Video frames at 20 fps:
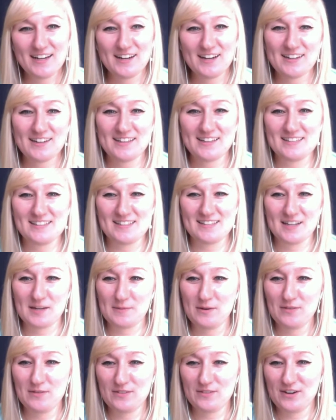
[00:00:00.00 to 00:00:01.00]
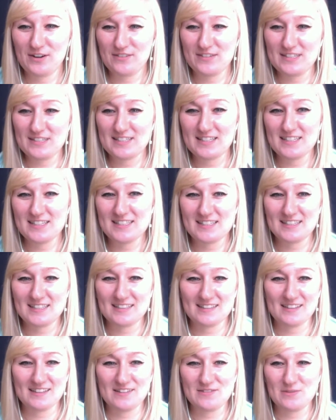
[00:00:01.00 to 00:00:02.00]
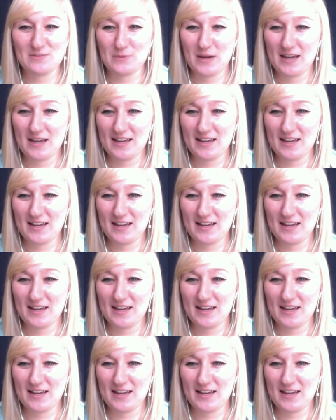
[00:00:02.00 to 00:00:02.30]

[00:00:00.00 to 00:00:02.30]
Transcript: he doesn't come over, obviously, because he lives way